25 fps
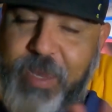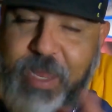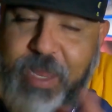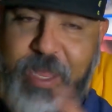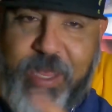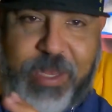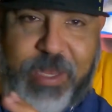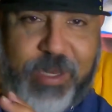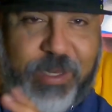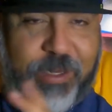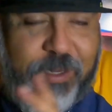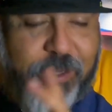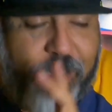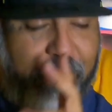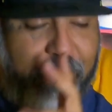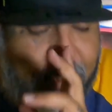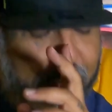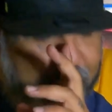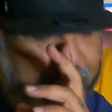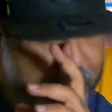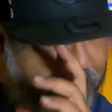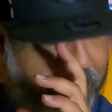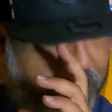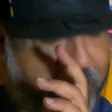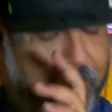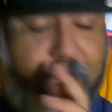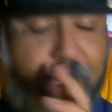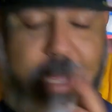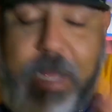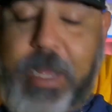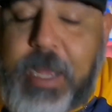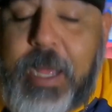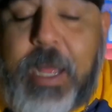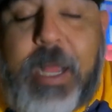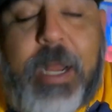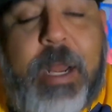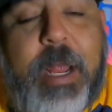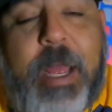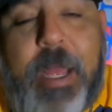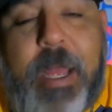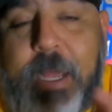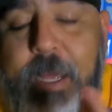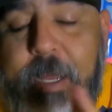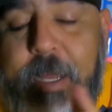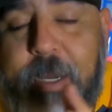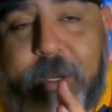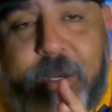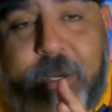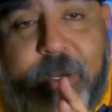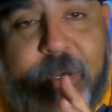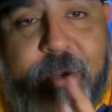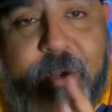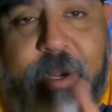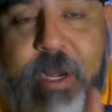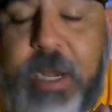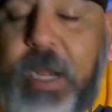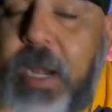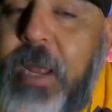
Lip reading: And you could tell I got hungry,